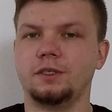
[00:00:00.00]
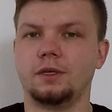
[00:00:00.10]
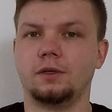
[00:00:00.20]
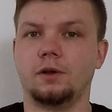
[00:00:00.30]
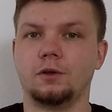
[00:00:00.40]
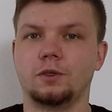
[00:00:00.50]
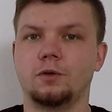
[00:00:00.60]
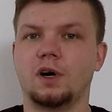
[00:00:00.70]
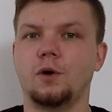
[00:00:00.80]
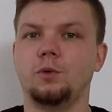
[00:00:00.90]
and
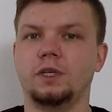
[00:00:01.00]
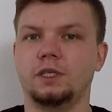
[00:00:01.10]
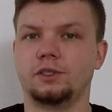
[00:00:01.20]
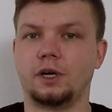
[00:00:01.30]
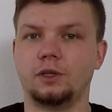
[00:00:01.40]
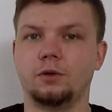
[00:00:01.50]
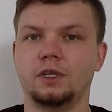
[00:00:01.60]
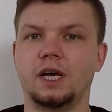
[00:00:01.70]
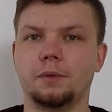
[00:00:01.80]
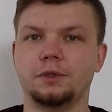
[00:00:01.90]
also how we try to
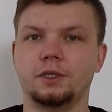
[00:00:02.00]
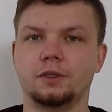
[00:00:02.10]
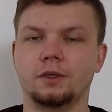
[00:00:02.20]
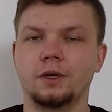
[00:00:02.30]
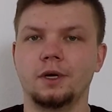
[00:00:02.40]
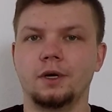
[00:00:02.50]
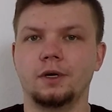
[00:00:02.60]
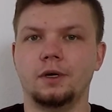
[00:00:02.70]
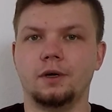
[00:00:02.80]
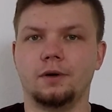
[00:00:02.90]
adapt it
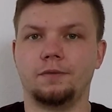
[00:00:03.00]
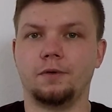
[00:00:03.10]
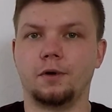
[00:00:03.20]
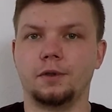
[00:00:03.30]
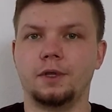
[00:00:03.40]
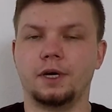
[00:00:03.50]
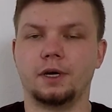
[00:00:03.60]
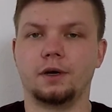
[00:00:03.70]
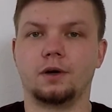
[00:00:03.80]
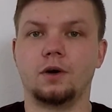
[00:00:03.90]
for
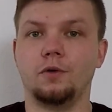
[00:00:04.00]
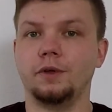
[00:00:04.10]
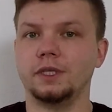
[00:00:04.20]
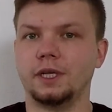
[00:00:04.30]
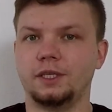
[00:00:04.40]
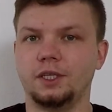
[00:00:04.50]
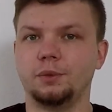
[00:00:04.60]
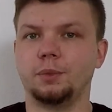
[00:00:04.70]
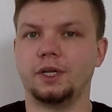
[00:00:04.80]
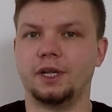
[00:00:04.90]
the
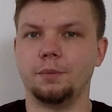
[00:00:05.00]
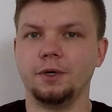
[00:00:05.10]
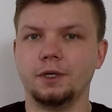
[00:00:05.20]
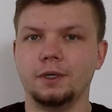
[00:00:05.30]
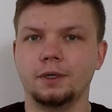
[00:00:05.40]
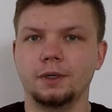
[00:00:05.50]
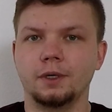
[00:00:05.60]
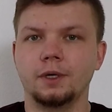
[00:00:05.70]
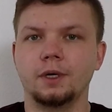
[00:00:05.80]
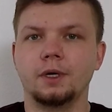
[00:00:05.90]
COVID-19 pandemic.
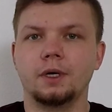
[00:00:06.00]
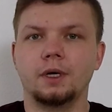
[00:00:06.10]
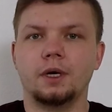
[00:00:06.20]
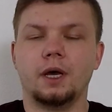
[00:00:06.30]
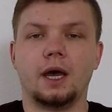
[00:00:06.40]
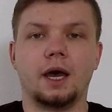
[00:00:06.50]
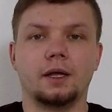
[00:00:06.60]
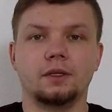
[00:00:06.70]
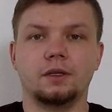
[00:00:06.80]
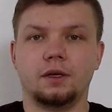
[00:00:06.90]

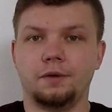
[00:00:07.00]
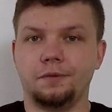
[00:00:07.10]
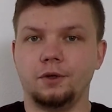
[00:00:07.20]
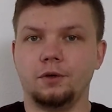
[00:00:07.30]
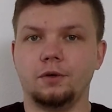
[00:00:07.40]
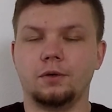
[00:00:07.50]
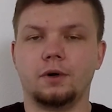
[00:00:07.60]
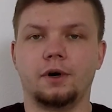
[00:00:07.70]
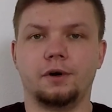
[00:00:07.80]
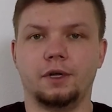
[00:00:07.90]
And if
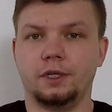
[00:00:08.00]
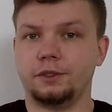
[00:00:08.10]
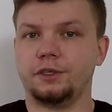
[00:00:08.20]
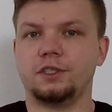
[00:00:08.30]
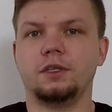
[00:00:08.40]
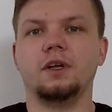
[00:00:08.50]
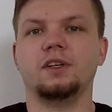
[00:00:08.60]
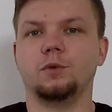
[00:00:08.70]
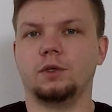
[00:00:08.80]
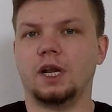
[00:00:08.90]
you are interested
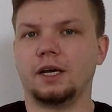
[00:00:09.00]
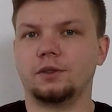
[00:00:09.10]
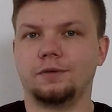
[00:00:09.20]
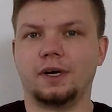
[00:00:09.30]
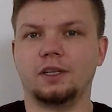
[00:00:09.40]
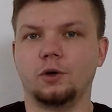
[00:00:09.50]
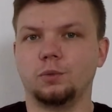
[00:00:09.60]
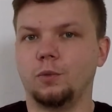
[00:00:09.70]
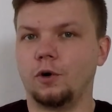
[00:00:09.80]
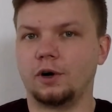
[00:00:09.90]
and would like to find
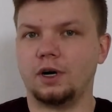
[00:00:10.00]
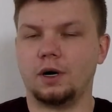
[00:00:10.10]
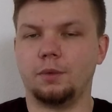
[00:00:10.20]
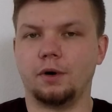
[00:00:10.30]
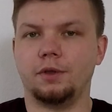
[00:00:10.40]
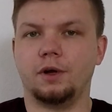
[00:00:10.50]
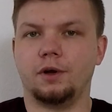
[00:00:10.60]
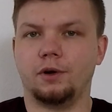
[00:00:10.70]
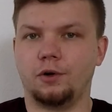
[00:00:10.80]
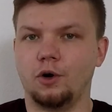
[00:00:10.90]
out more about
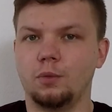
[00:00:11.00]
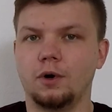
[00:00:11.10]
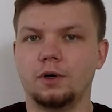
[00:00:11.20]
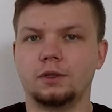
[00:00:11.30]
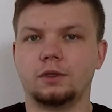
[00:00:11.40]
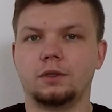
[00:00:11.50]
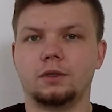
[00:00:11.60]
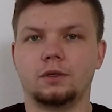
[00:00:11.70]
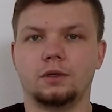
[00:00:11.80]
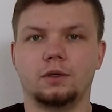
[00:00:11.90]
the robot
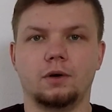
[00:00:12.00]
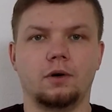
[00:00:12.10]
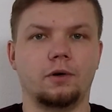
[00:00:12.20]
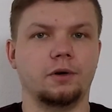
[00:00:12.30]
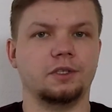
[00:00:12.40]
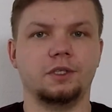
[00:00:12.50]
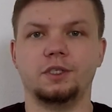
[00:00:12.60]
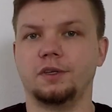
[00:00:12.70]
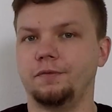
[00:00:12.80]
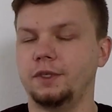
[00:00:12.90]
or
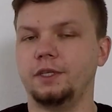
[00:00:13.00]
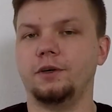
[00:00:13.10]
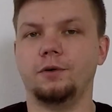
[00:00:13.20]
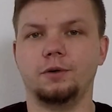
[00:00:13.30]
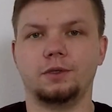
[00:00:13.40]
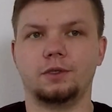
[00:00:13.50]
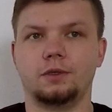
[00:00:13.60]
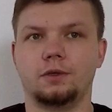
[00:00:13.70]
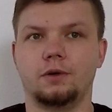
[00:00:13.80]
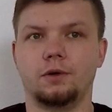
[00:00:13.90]
see some
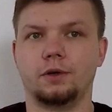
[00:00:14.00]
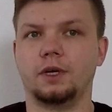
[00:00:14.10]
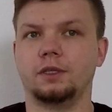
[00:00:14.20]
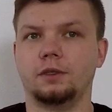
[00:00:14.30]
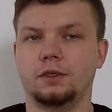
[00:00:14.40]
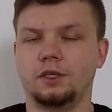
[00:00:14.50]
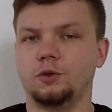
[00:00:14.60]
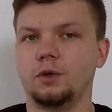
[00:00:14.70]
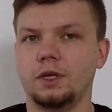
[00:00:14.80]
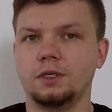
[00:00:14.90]
videos or get in
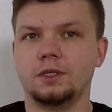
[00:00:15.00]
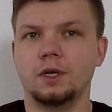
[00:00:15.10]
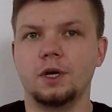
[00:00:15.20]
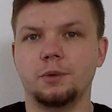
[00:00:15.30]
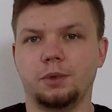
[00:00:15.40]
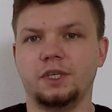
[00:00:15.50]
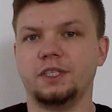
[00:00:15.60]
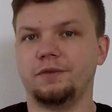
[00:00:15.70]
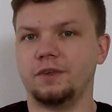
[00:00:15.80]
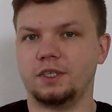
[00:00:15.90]
touch with us,
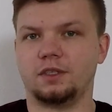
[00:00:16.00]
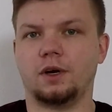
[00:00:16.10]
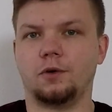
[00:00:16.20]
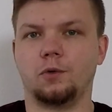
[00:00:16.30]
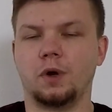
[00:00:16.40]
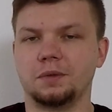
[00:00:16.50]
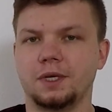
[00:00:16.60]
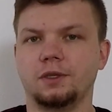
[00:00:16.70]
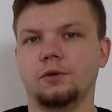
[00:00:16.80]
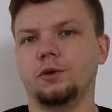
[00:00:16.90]
please visit our
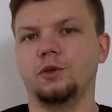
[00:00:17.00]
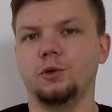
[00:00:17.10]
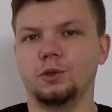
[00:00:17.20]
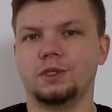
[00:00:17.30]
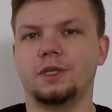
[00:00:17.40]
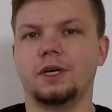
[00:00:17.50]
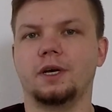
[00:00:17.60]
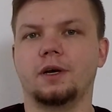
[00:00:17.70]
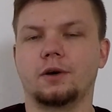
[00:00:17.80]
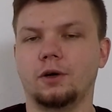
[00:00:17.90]
website or use
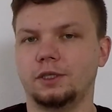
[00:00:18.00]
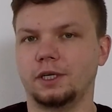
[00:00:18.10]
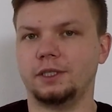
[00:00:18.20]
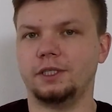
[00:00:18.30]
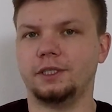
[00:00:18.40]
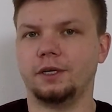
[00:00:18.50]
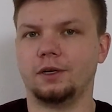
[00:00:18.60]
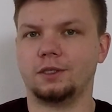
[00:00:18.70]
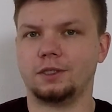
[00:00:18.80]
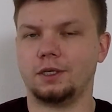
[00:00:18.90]
the contact
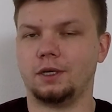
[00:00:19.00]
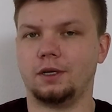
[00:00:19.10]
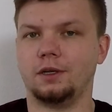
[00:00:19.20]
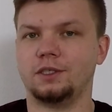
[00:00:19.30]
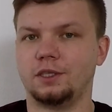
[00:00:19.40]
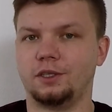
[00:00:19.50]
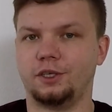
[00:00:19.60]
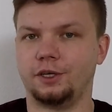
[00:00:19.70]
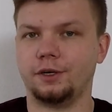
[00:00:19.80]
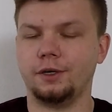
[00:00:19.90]
details listed
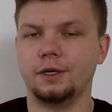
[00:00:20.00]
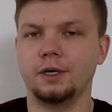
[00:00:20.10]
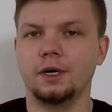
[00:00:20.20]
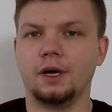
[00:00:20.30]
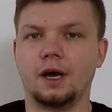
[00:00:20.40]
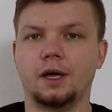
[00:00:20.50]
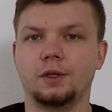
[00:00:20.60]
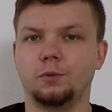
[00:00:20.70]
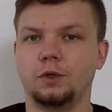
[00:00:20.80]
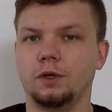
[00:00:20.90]
here,
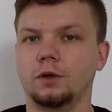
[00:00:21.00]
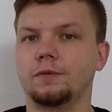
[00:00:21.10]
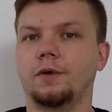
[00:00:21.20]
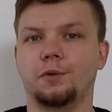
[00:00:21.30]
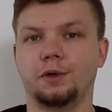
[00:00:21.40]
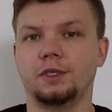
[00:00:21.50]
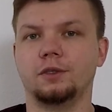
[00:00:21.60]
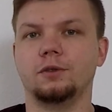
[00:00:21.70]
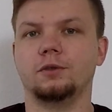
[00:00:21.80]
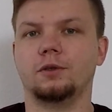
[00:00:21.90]
and we look forward
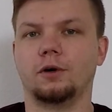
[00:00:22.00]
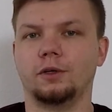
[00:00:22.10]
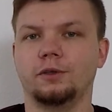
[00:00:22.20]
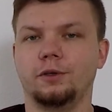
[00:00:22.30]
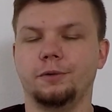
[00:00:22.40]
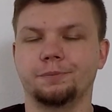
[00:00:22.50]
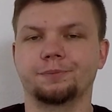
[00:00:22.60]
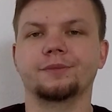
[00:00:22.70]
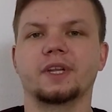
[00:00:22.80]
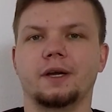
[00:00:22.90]
to talking to you.
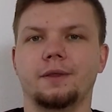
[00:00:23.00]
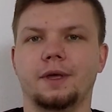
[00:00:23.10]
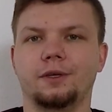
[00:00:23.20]
Thank